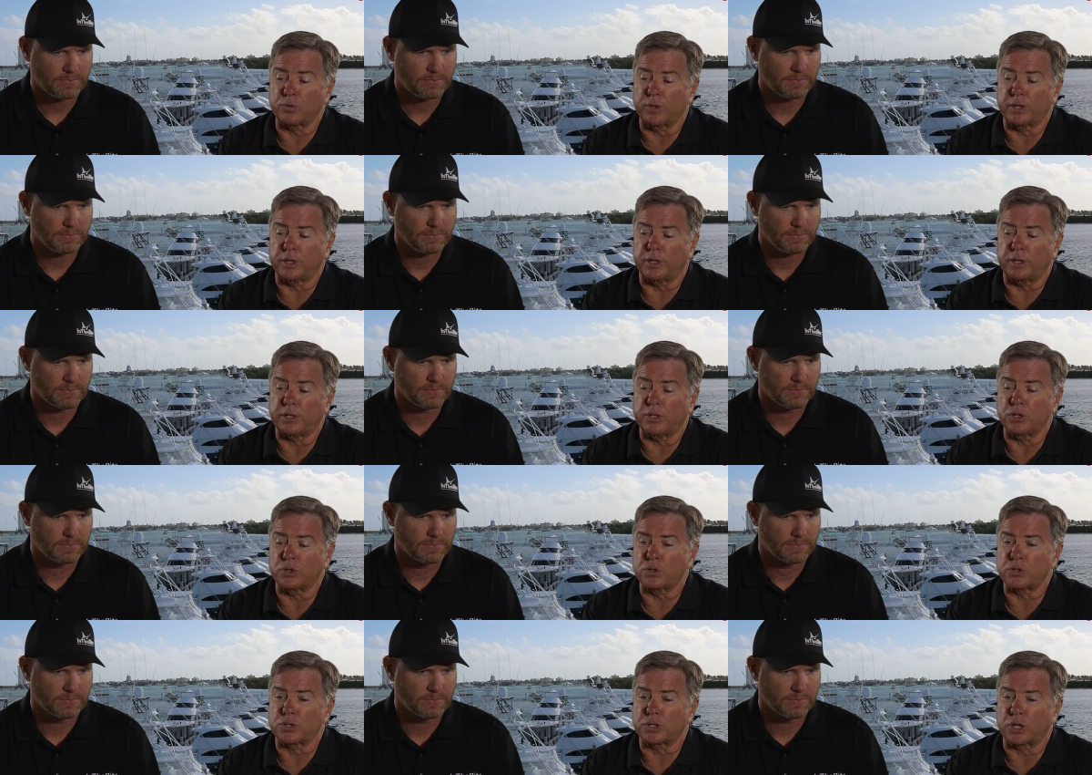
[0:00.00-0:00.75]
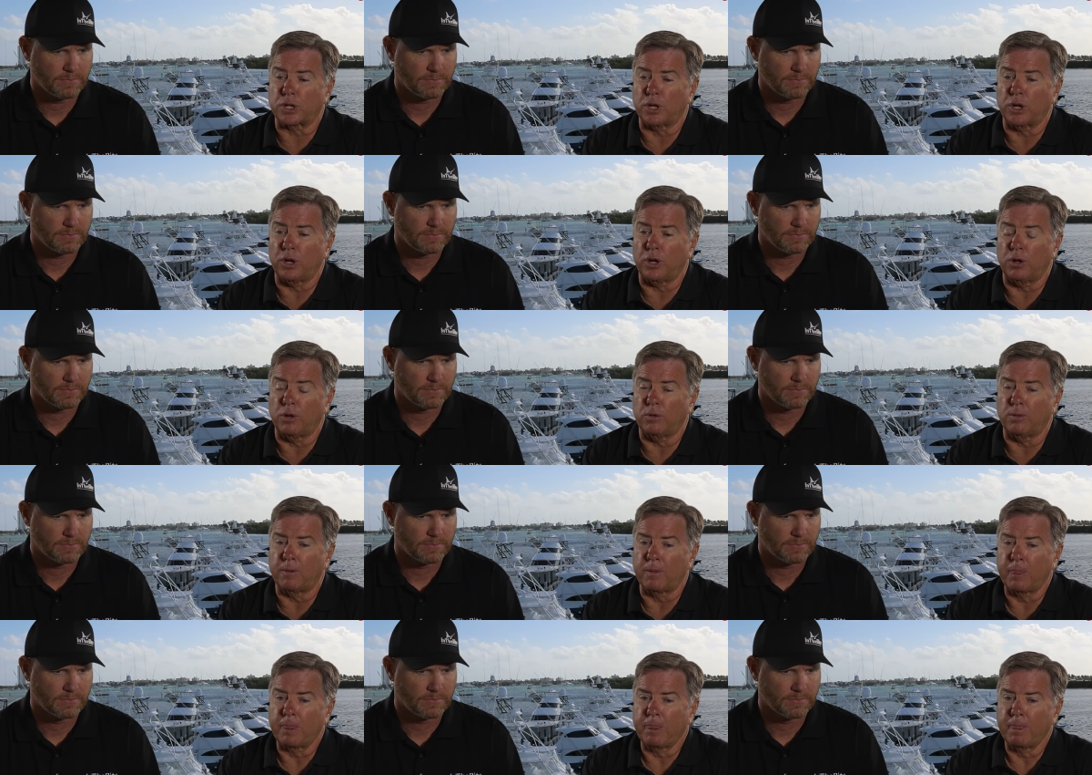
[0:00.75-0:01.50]
Speaker 1: written years
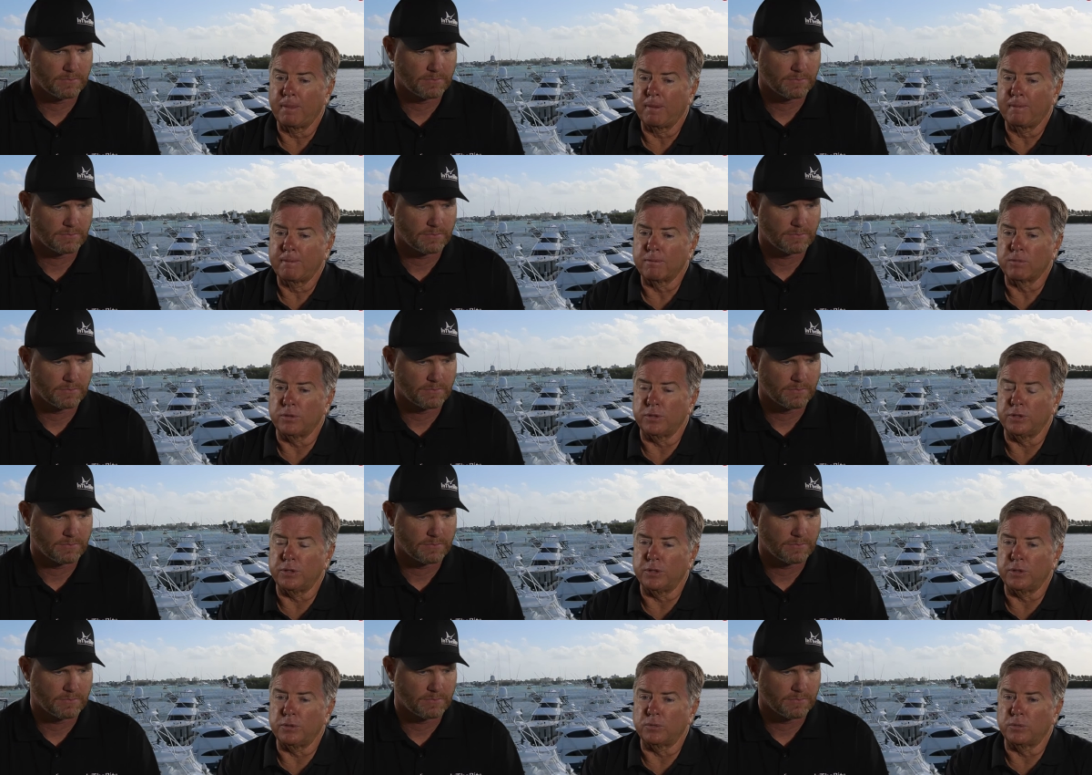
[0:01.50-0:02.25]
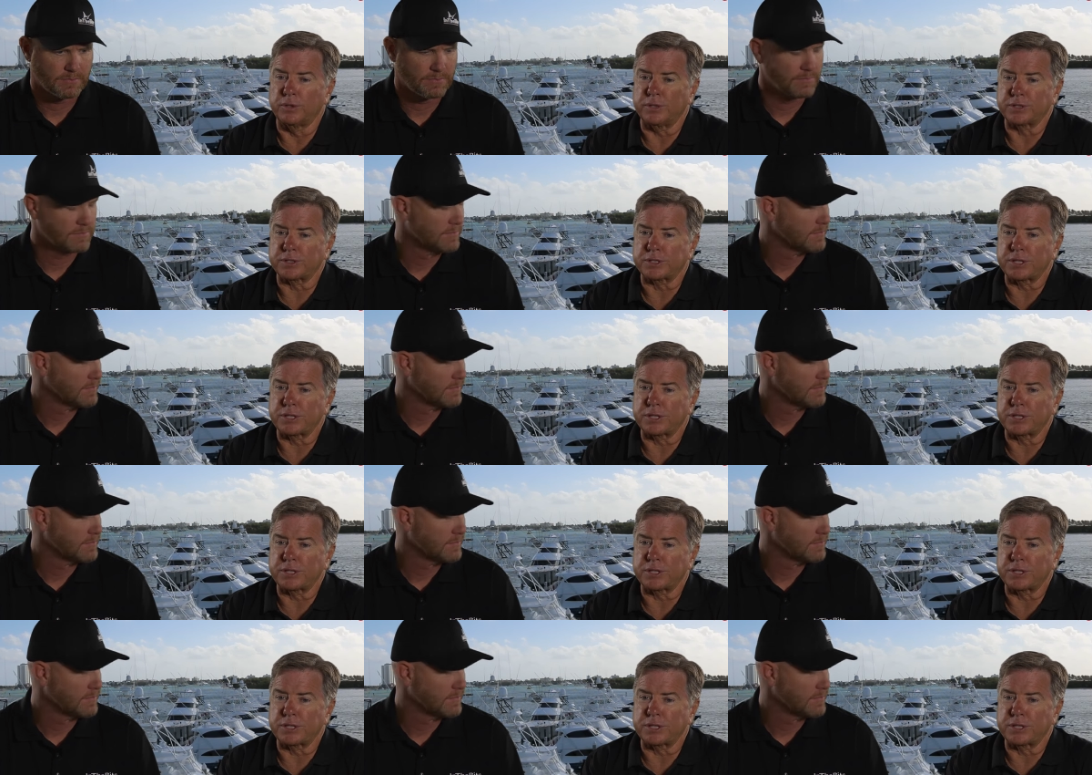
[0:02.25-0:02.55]
ago when when a